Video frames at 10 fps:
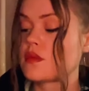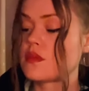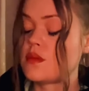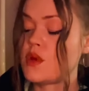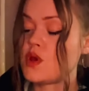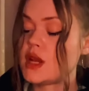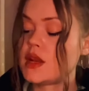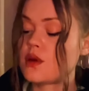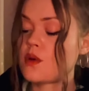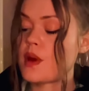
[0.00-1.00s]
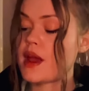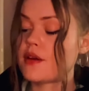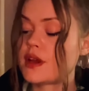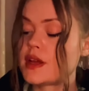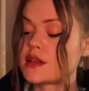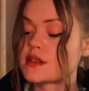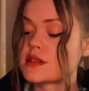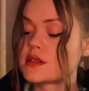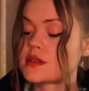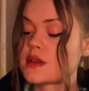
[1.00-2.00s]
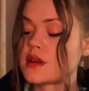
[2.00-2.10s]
Moon in Aquarius.